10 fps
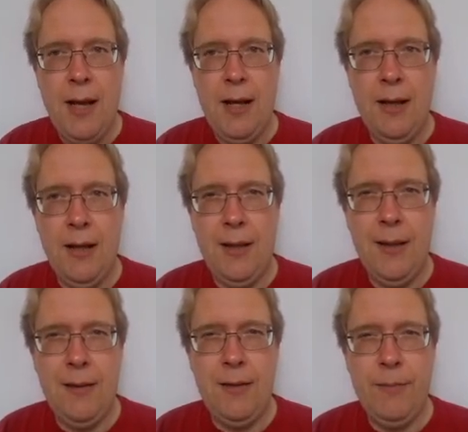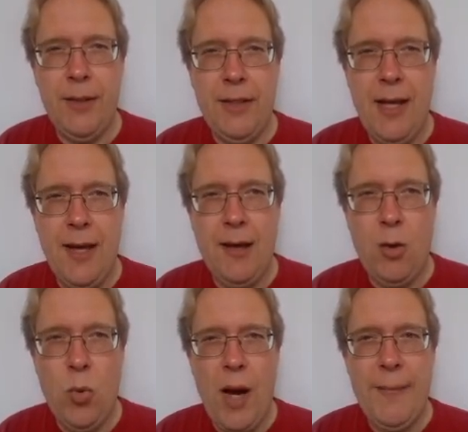But
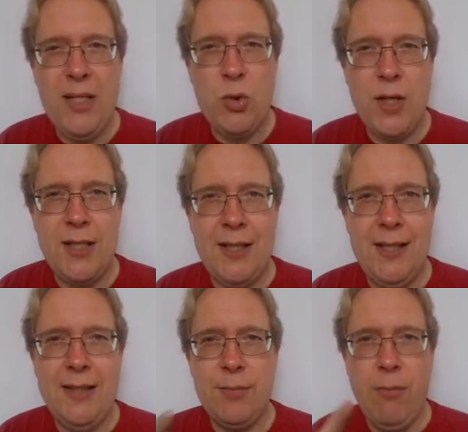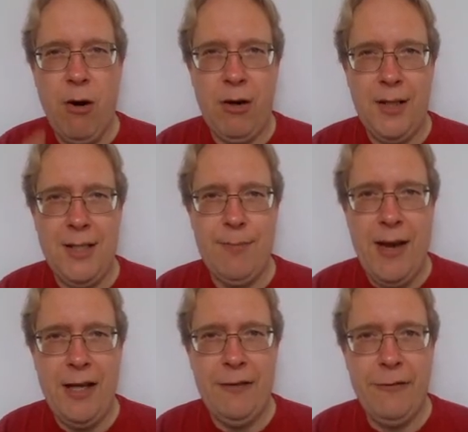now I'm interested in this market
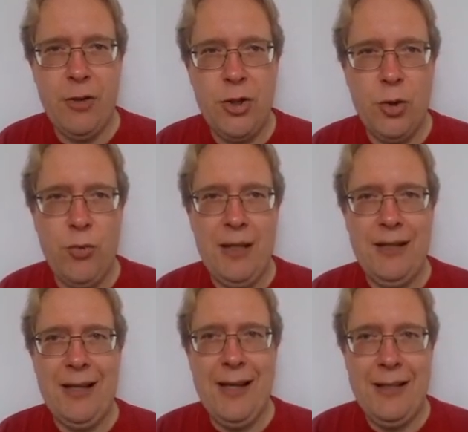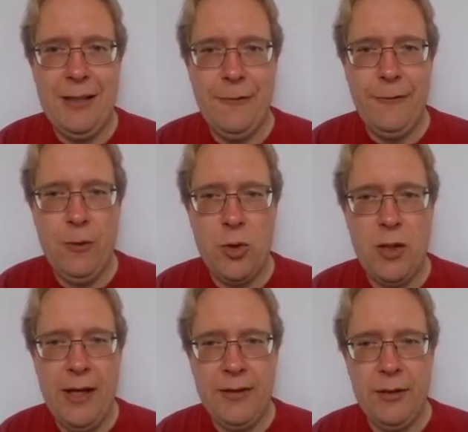demand function, right, that I had in the
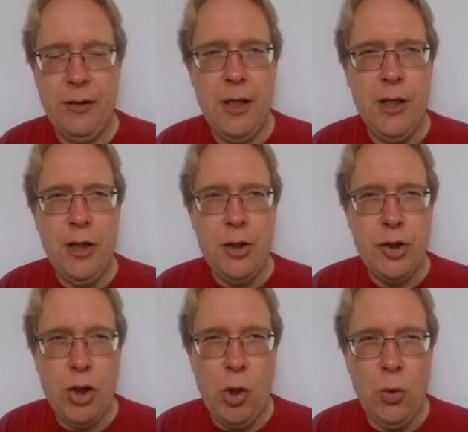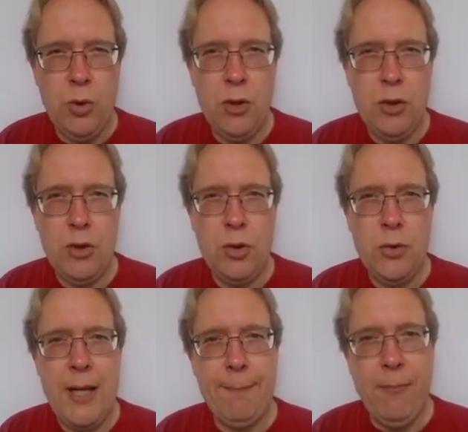first lecture. So to
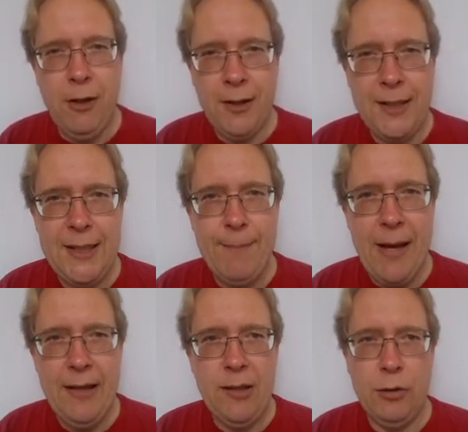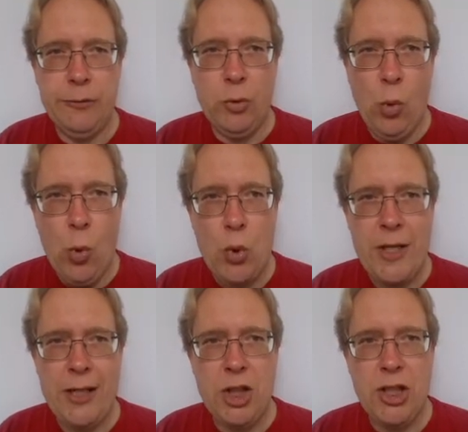get market demand, of course,
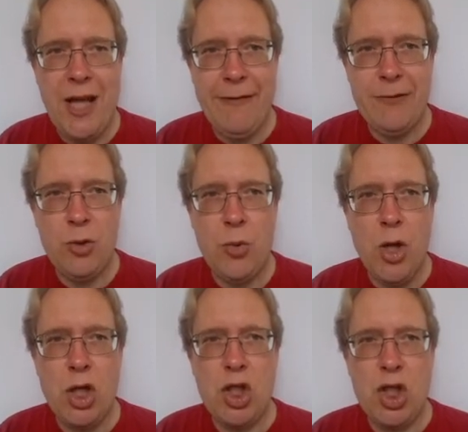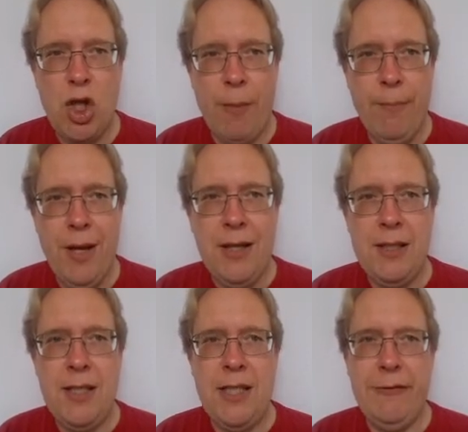I just have to sum
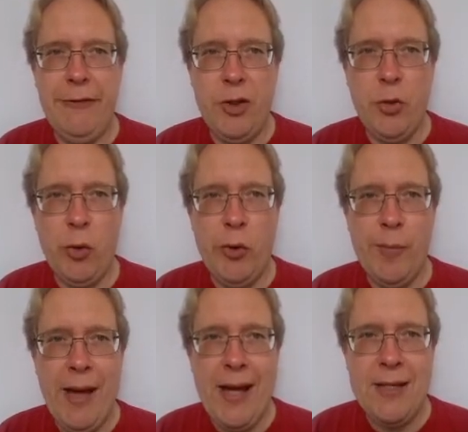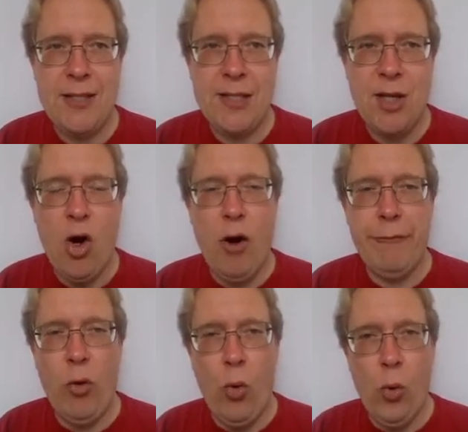the individual demands
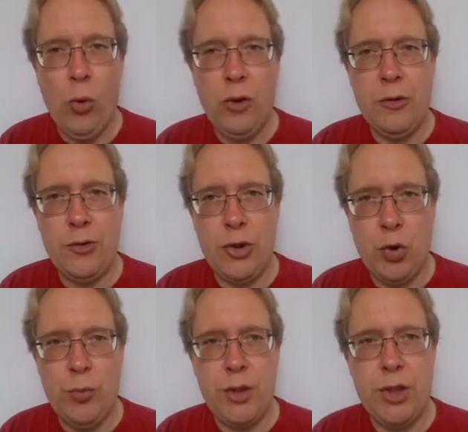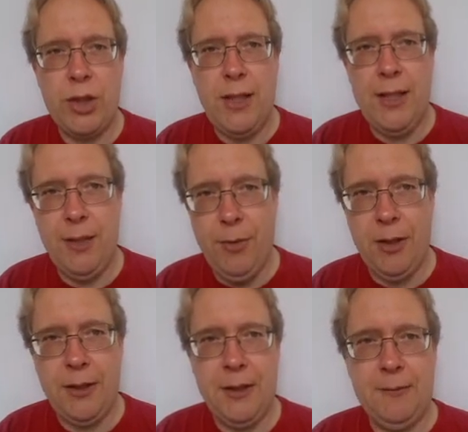of all consumers in the
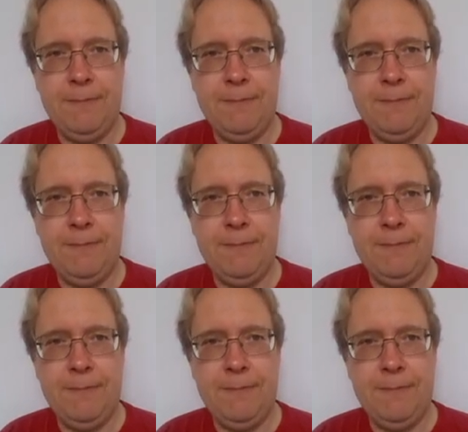market.